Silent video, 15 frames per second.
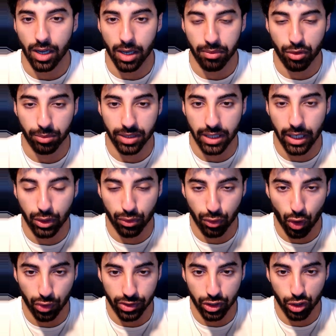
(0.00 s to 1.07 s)
from the kind of
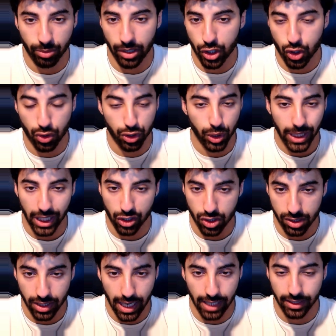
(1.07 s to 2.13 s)
content you mentioned, you can
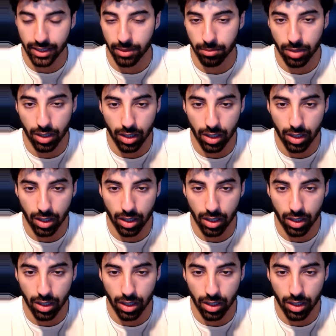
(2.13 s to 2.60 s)
just add them.